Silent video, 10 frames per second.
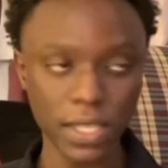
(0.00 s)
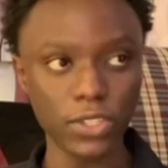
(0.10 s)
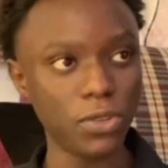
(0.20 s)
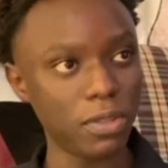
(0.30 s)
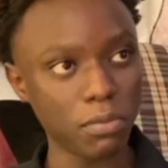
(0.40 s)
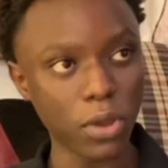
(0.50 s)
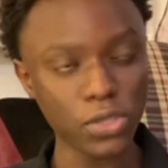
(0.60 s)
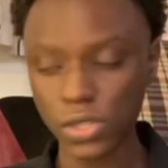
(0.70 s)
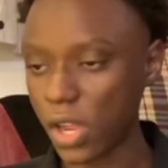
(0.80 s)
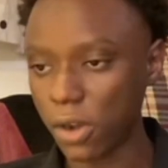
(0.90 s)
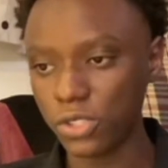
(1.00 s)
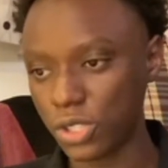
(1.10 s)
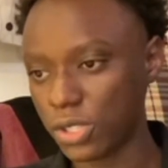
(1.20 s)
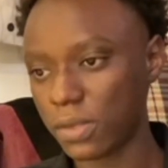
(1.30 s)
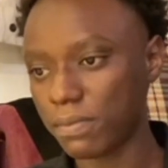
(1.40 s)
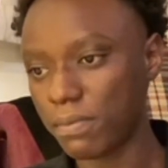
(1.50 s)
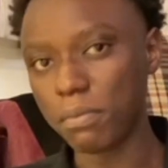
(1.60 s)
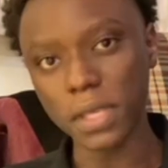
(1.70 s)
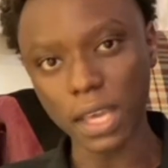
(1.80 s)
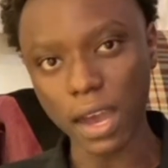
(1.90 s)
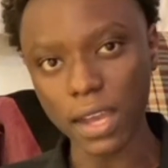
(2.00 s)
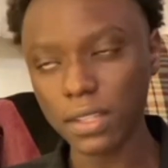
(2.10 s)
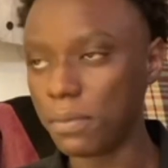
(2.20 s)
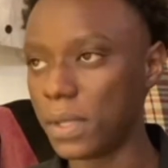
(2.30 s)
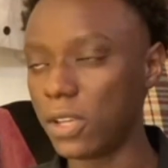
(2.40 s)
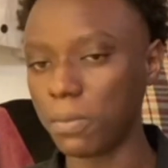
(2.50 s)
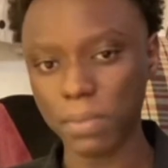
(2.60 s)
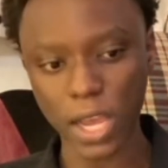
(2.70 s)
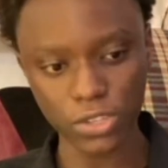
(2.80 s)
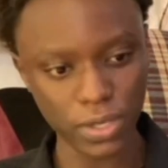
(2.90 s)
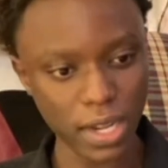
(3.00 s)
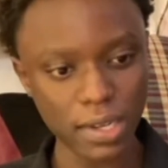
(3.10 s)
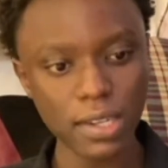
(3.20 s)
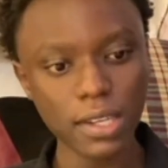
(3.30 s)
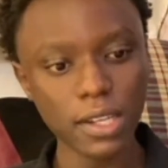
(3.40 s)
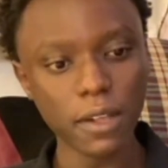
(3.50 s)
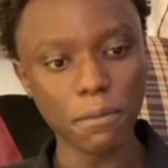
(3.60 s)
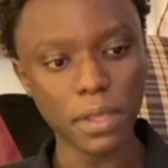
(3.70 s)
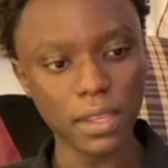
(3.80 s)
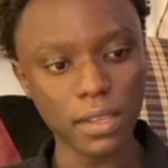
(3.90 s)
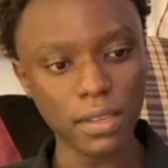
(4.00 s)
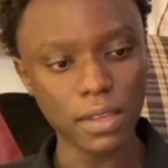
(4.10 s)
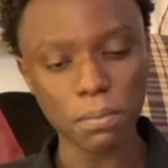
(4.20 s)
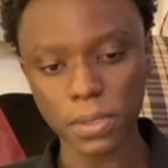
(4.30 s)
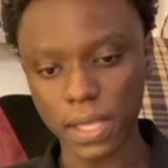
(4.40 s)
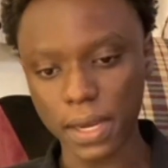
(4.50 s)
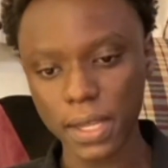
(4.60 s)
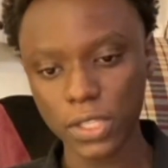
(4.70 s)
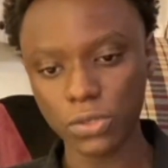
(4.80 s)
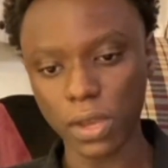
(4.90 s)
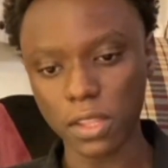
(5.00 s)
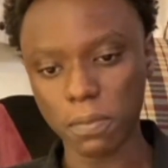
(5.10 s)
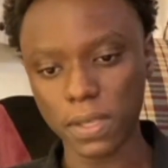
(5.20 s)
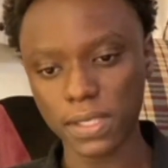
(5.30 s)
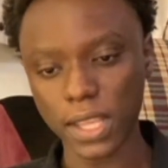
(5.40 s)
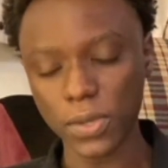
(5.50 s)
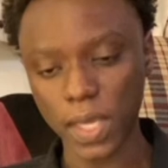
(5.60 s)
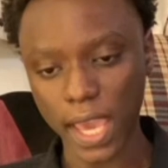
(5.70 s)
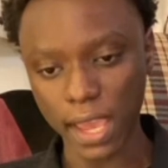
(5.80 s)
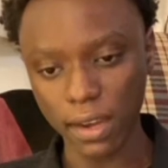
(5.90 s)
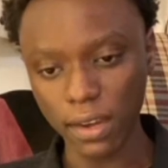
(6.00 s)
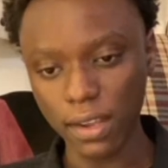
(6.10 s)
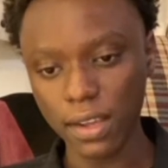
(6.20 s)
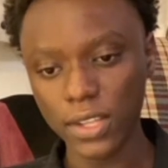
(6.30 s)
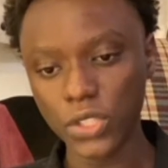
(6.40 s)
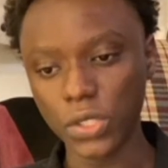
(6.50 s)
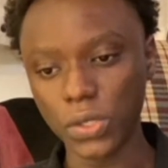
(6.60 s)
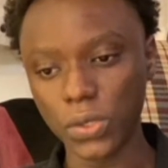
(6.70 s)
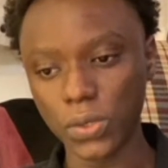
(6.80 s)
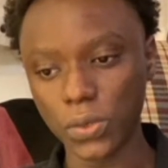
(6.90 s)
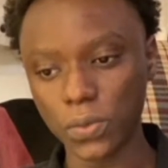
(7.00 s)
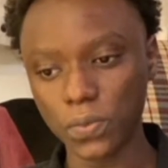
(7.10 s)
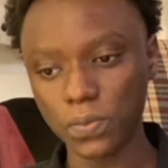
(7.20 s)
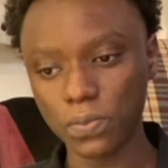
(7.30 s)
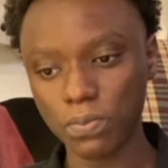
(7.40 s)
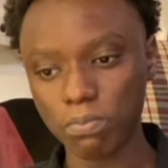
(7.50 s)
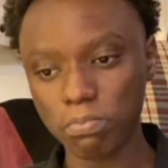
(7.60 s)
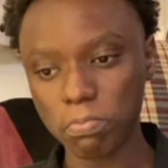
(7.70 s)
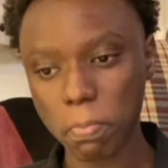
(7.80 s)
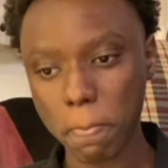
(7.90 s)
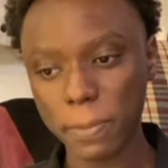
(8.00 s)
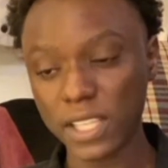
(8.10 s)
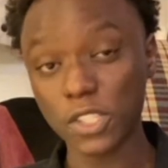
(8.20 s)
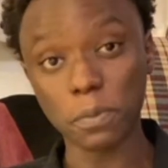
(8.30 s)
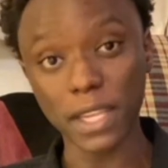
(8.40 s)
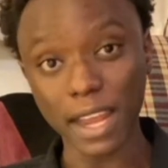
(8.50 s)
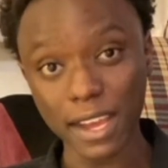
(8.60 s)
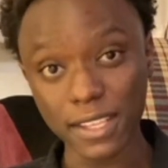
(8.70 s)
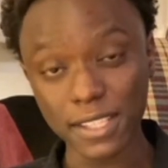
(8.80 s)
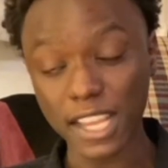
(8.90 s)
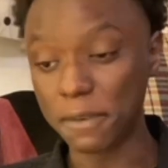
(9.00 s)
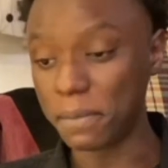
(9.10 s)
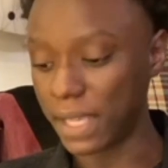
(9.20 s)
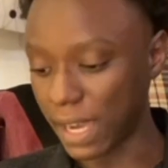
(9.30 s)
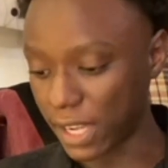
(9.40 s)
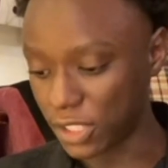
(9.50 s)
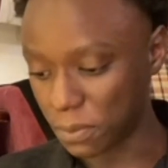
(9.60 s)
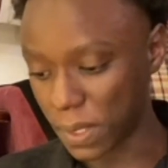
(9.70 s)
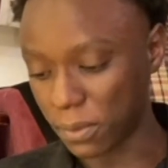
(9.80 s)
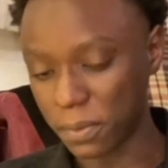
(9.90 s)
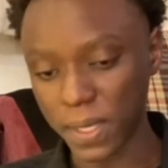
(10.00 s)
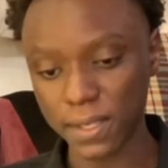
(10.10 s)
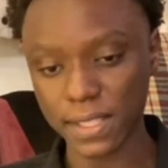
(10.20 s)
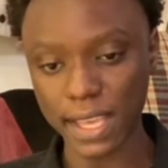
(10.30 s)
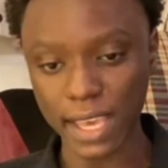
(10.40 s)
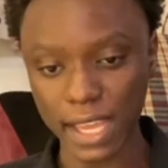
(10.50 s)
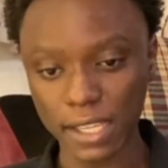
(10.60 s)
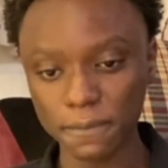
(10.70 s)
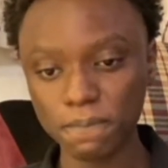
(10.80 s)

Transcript: and do the most. No, just be kind, be compassionate, be empathetic, try the best that you can to just be nice and be kind to people. Because again,